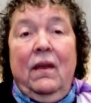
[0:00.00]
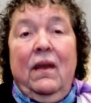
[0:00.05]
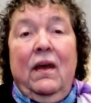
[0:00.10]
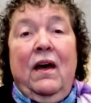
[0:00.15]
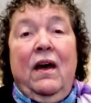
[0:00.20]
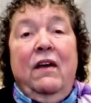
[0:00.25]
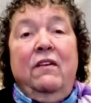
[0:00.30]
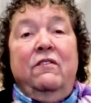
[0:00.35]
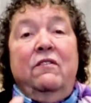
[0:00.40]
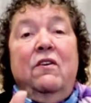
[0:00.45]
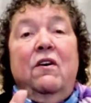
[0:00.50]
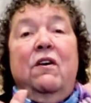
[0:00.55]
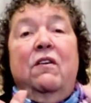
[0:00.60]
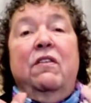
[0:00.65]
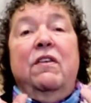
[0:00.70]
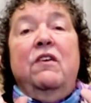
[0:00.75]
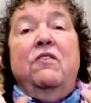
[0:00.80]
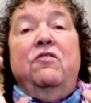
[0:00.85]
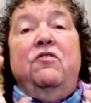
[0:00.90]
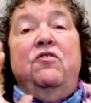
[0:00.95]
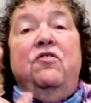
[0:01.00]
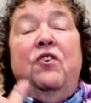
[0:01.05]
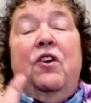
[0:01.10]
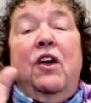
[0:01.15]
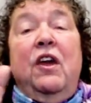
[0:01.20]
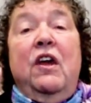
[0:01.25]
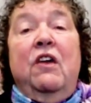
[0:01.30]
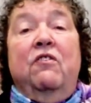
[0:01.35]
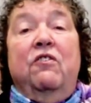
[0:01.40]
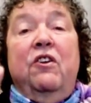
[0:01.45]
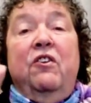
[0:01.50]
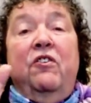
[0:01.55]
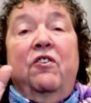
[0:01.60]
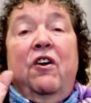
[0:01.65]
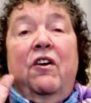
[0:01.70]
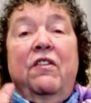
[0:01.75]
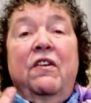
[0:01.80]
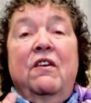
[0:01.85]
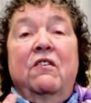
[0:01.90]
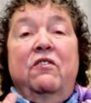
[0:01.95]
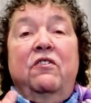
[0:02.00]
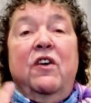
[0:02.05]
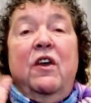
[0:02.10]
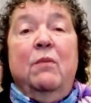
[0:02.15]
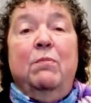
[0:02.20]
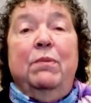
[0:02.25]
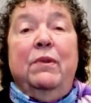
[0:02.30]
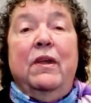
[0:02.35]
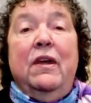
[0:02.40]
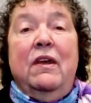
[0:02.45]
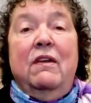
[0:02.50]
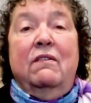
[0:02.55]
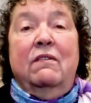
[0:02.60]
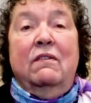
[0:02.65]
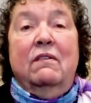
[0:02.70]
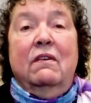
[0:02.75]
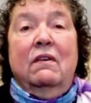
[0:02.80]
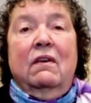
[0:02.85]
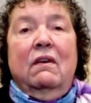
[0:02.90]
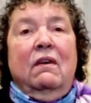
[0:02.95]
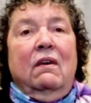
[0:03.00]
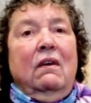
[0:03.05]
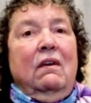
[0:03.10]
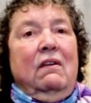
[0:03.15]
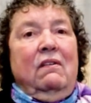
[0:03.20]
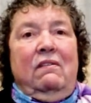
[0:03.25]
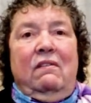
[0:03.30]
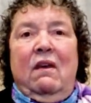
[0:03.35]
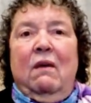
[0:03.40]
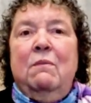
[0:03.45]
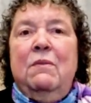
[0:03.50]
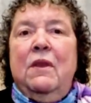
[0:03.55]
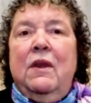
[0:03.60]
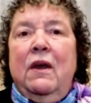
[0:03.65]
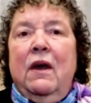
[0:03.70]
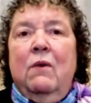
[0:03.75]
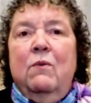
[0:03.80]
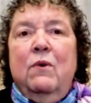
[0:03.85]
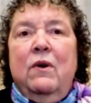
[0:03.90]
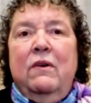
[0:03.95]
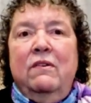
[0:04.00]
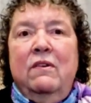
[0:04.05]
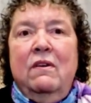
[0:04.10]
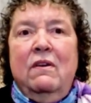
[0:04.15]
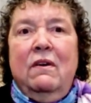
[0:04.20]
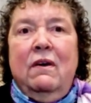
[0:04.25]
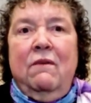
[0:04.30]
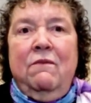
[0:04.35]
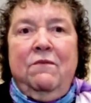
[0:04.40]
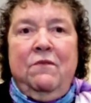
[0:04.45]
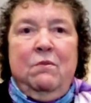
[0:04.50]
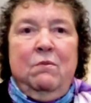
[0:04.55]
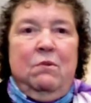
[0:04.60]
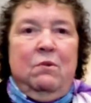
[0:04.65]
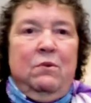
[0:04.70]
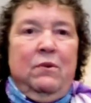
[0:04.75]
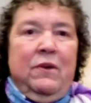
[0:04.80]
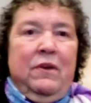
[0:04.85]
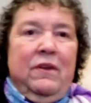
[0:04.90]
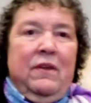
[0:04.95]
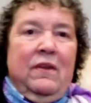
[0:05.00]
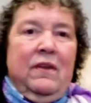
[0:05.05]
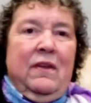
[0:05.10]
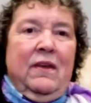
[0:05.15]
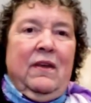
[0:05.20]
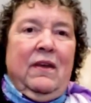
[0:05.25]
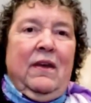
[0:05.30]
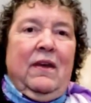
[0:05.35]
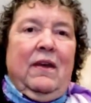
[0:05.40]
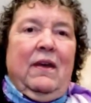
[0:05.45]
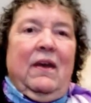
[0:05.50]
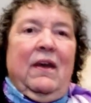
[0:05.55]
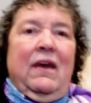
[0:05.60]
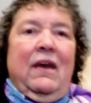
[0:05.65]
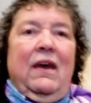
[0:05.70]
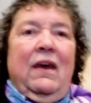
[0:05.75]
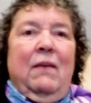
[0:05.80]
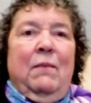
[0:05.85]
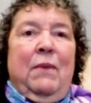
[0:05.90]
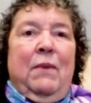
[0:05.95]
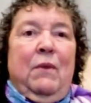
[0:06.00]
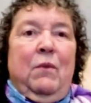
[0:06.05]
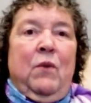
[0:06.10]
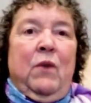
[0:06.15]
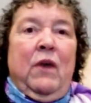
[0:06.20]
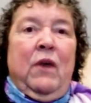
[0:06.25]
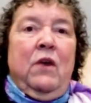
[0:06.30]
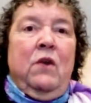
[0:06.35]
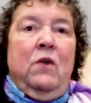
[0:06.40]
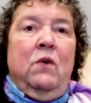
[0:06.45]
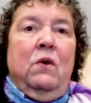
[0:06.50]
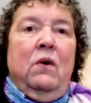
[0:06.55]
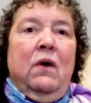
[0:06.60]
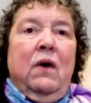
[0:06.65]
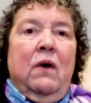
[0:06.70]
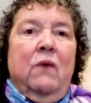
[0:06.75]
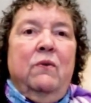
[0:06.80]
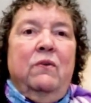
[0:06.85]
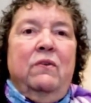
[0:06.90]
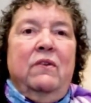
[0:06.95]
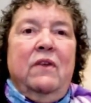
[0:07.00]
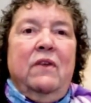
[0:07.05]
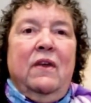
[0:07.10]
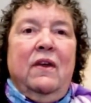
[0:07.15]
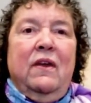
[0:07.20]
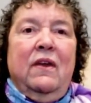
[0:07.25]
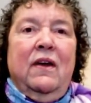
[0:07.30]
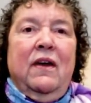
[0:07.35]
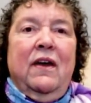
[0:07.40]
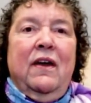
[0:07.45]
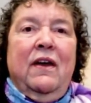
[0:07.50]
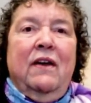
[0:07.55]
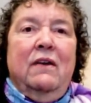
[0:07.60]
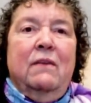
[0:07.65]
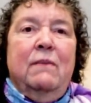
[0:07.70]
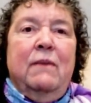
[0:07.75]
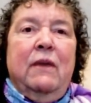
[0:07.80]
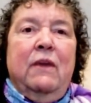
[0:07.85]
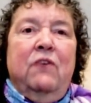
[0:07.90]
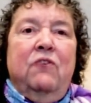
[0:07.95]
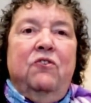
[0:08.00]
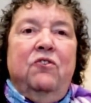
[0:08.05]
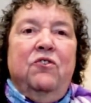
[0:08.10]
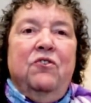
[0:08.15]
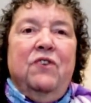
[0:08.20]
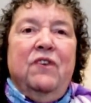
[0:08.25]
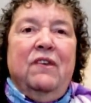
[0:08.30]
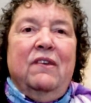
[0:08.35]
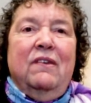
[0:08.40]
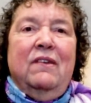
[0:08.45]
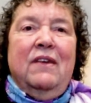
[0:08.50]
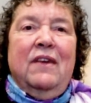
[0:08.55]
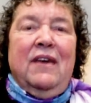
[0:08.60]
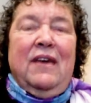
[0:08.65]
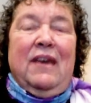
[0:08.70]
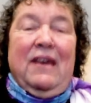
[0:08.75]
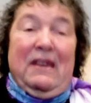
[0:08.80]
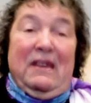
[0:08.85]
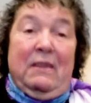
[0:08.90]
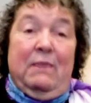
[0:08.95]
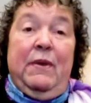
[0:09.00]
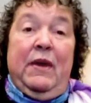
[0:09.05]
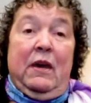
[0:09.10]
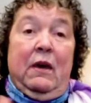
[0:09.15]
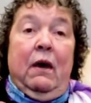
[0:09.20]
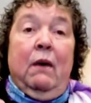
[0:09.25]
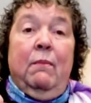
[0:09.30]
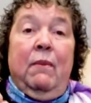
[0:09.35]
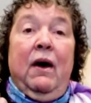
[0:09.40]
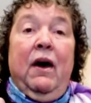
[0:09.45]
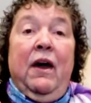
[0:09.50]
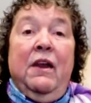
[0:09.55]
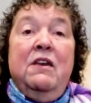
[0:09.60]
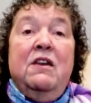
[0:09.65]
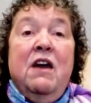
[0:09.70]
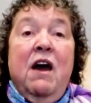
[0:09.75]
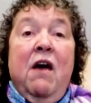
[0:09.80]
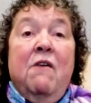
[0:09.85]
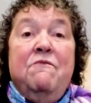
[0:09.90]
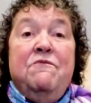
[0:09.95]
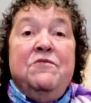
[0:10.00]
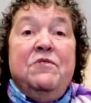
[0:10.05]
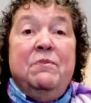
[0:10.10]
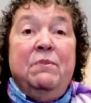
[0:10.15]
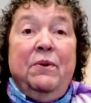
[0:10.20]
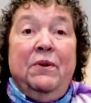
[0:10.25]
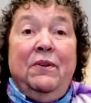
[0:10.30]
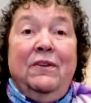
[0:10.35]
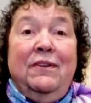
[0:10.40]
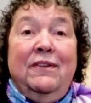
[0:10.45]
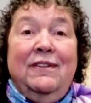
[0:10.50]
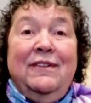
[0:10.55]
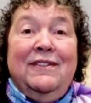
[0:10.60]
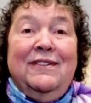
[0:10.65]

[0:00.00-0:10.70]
I saw things change. I saw things take place some that I wasn't comfortable with. But when I knew God was in it, I had to make a choice to become uncomfortable